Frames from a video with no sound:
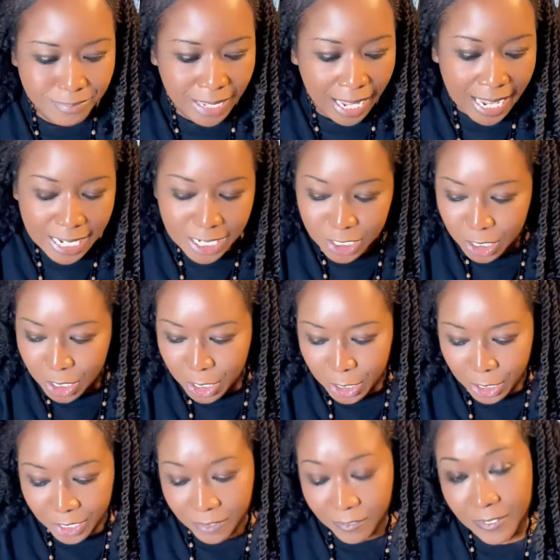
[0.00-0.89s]
It's your
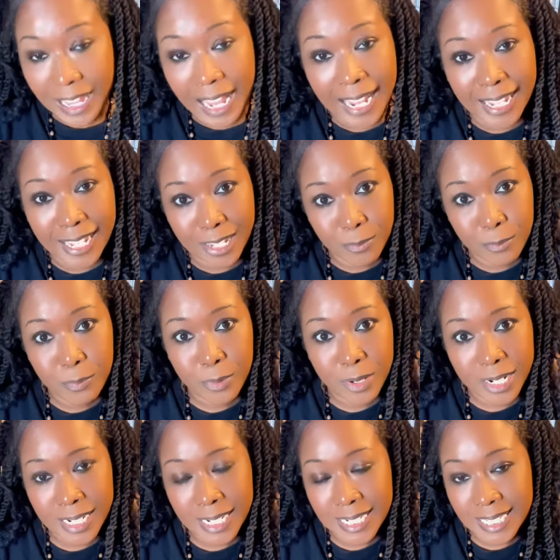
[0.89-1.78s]
girl, the Flight
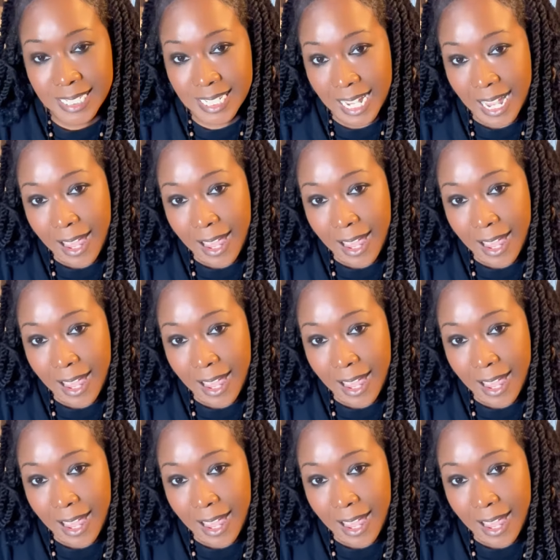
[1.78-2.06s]
Empress,